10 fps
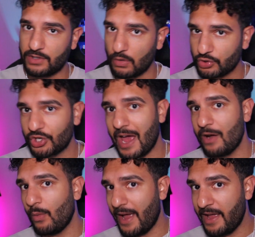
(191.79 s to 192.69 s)
Don't shy
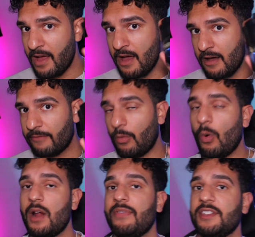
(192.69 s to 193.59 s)
away from
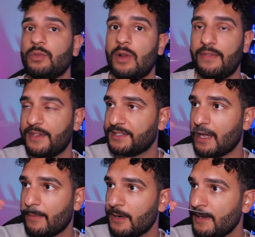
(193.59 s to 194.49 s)
wearing this one in the
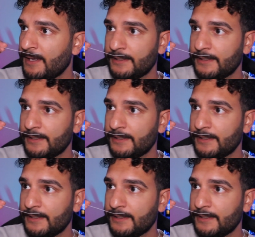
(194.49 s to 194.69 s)
summer.